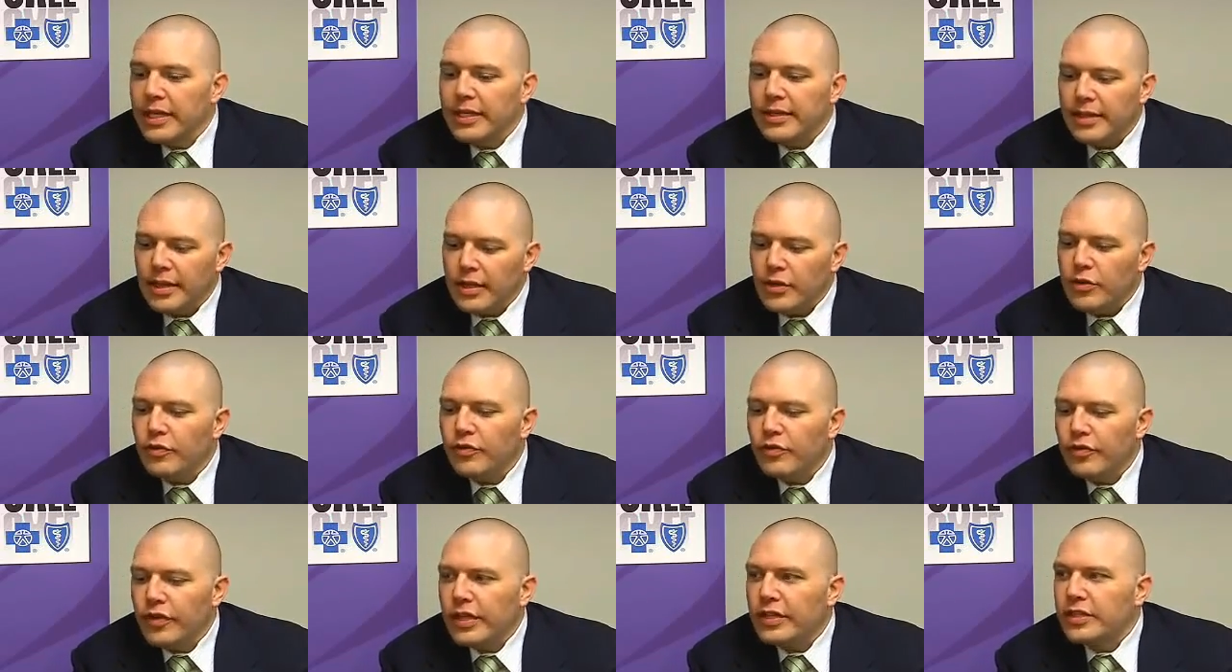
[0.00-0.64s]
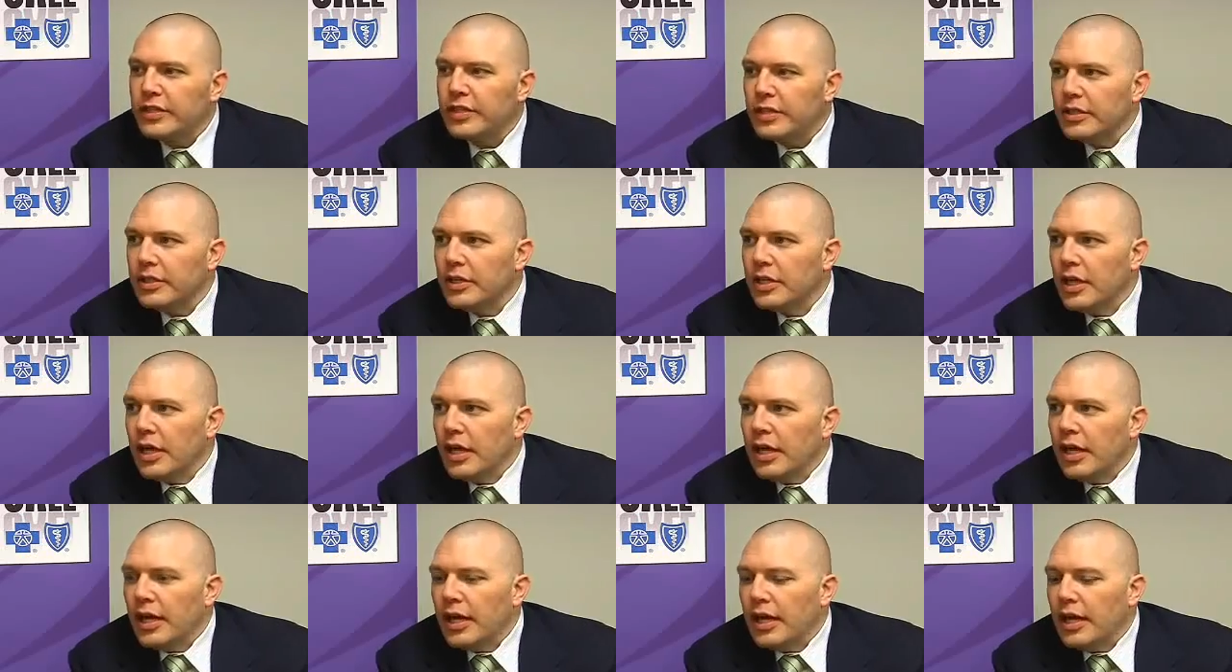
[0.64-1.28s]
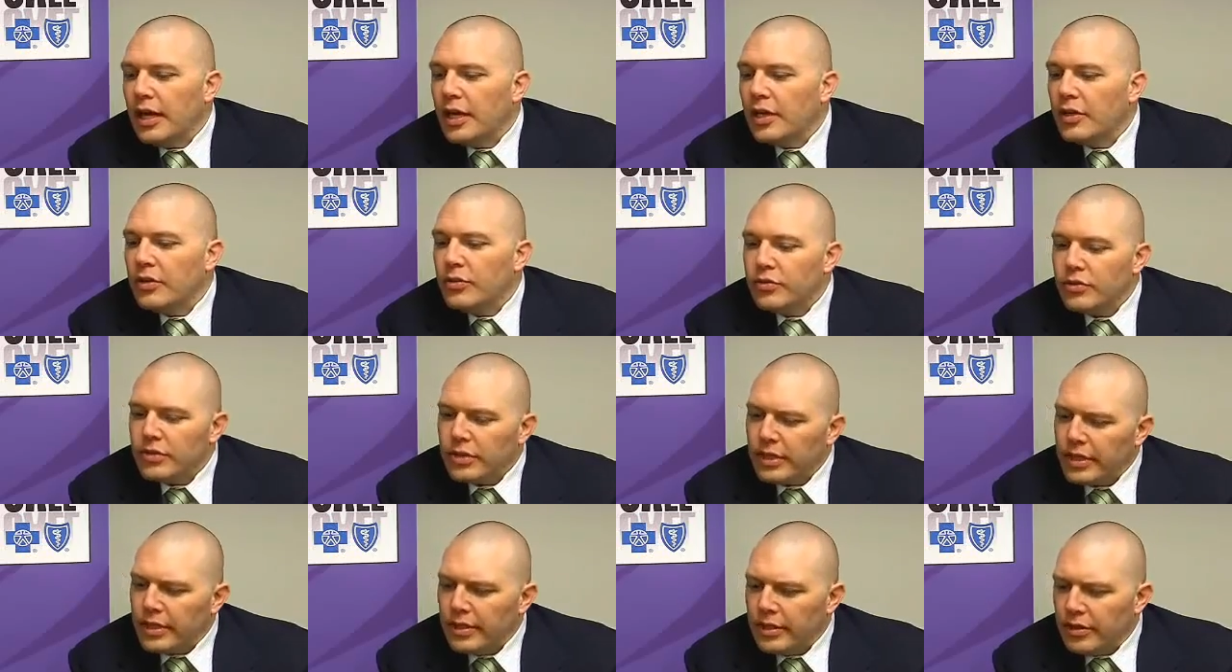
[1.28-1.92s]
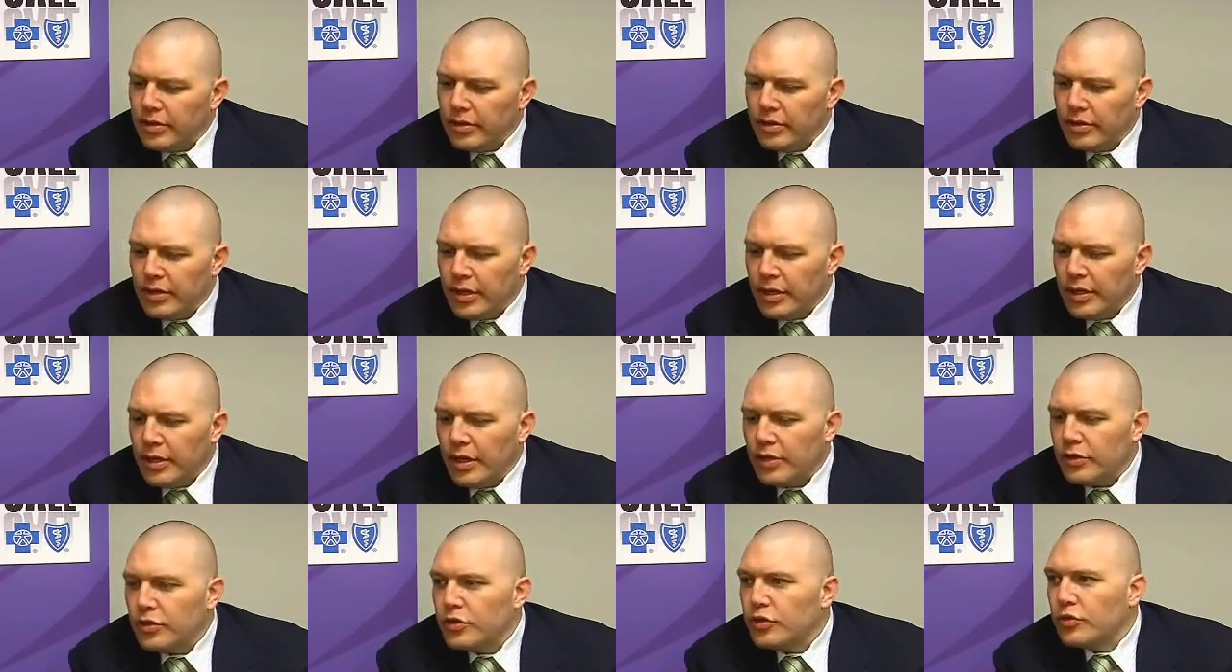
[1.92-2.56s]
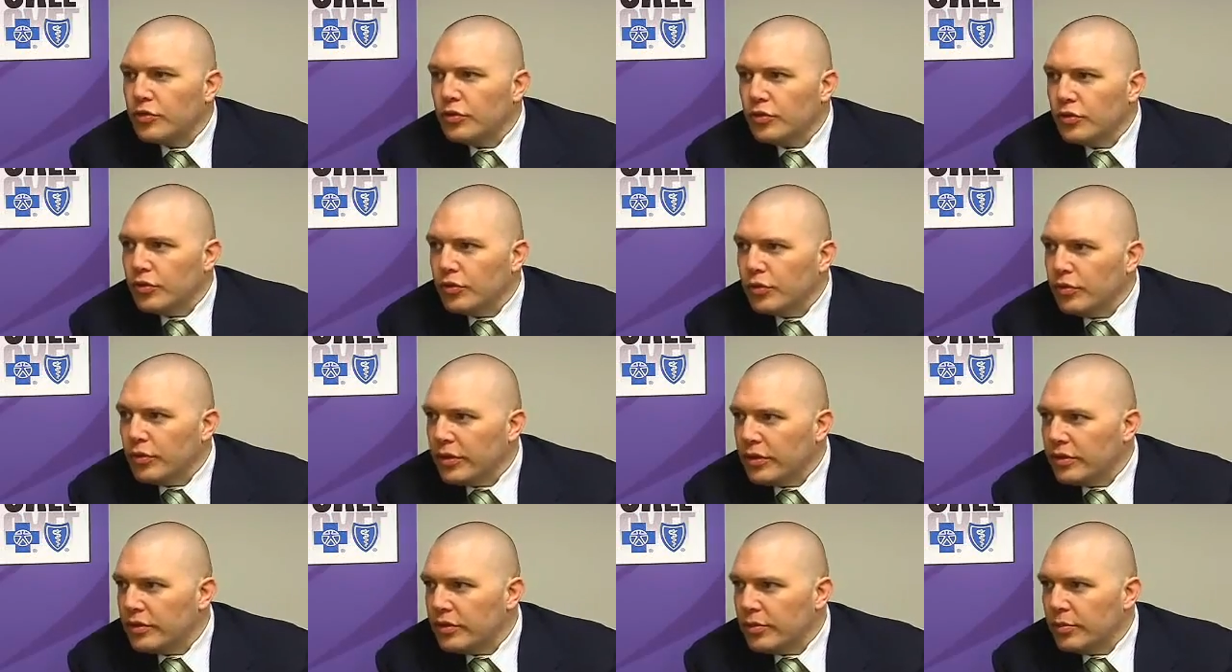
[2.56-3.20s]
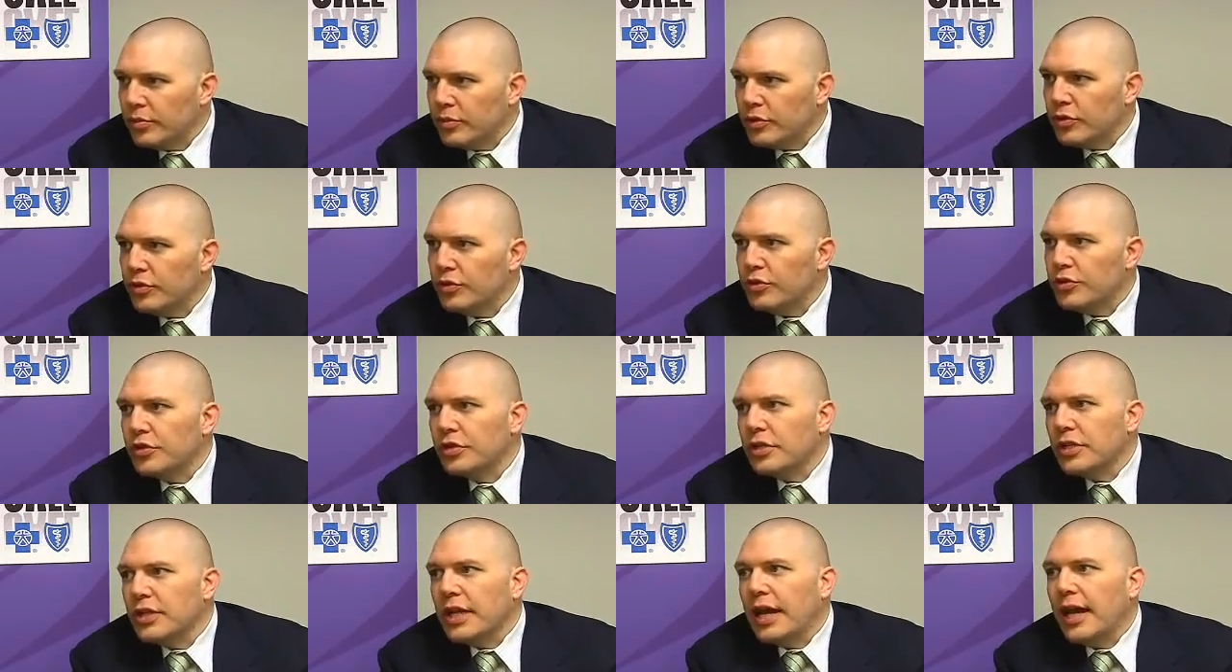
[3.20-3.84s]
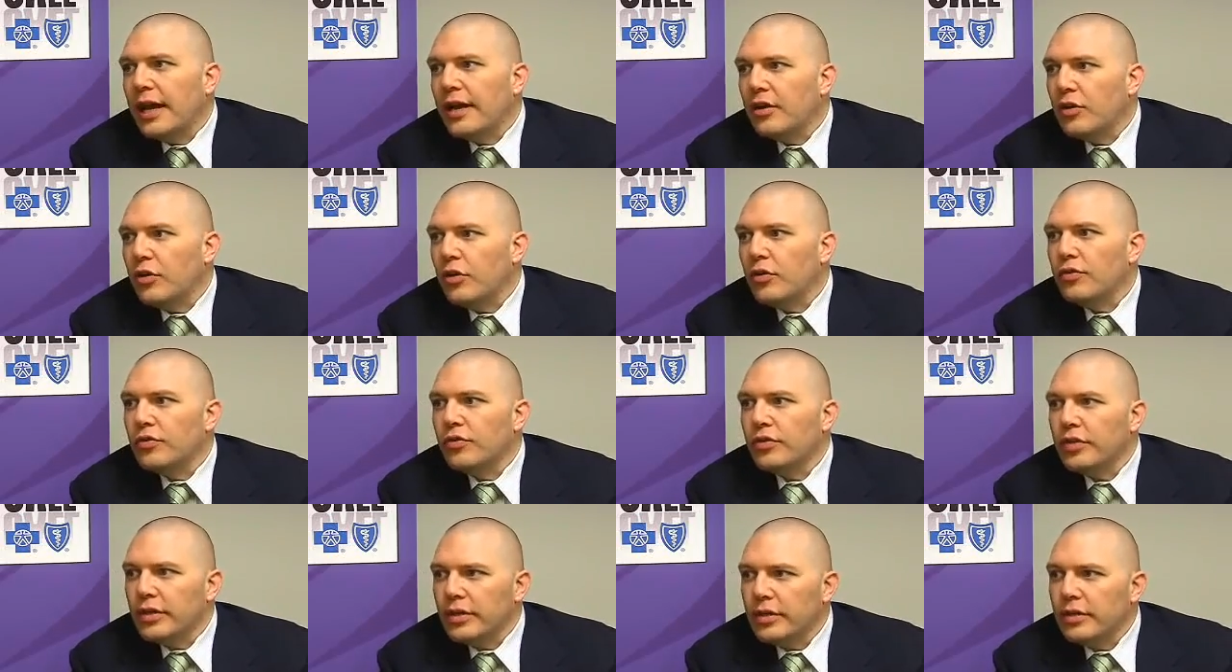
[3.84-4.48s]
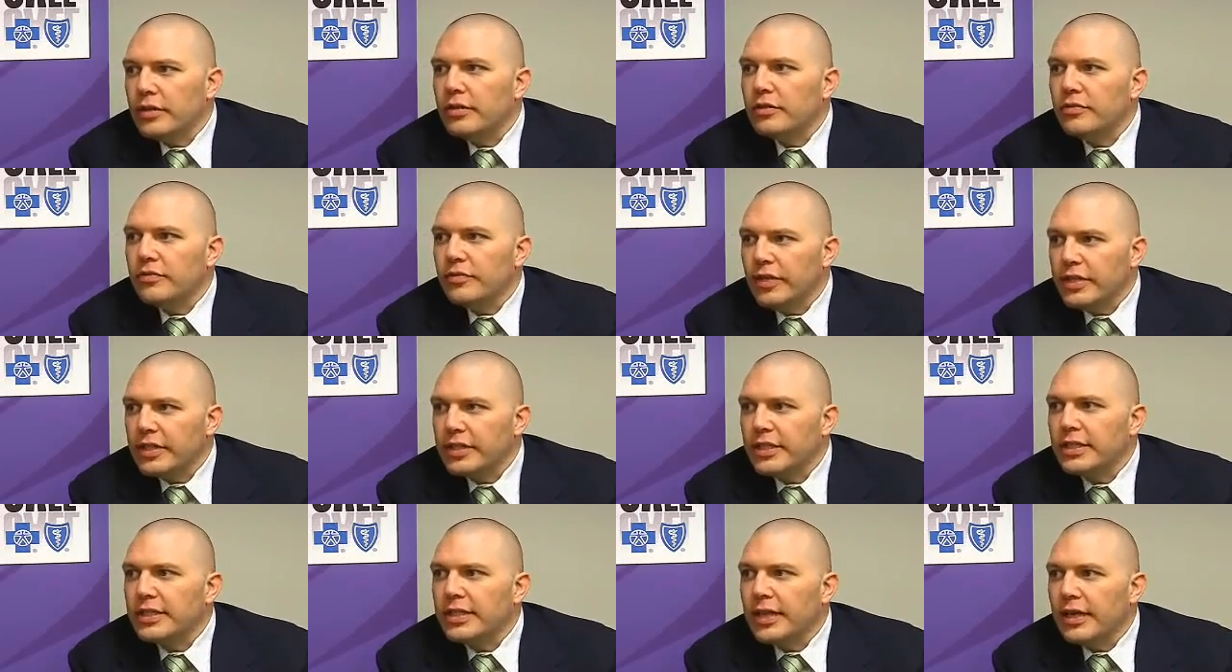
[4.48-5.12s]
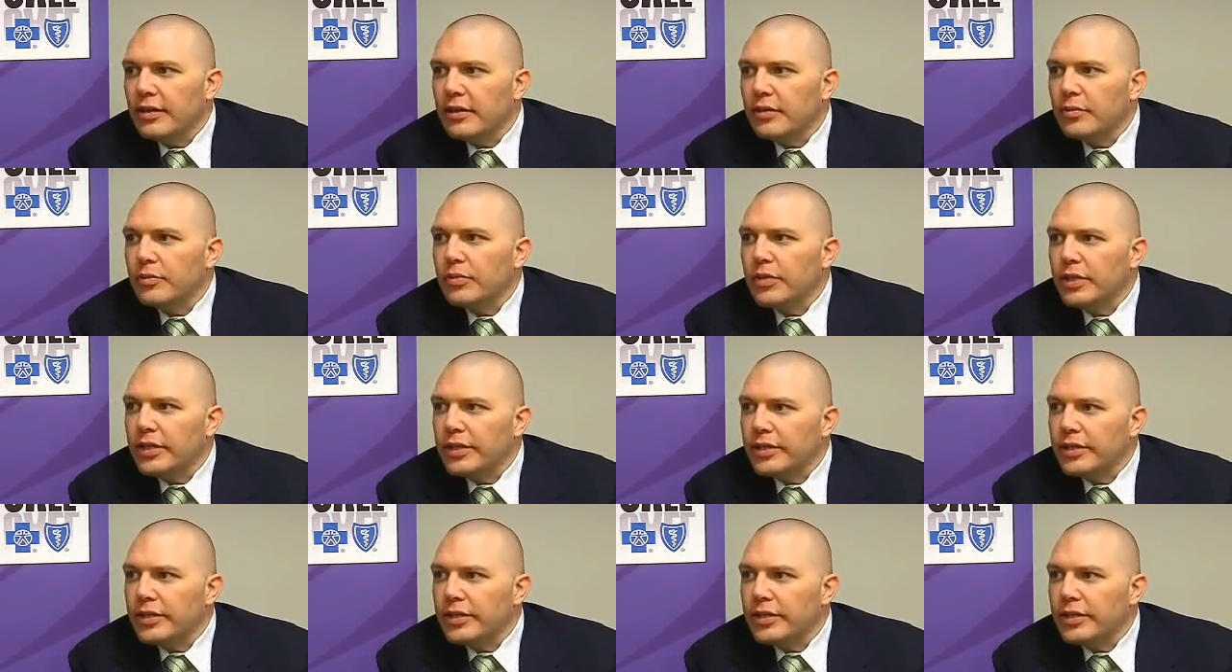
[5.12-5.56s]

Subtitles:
And then you fix it using either a screw with some suture to tie over it and fix it down in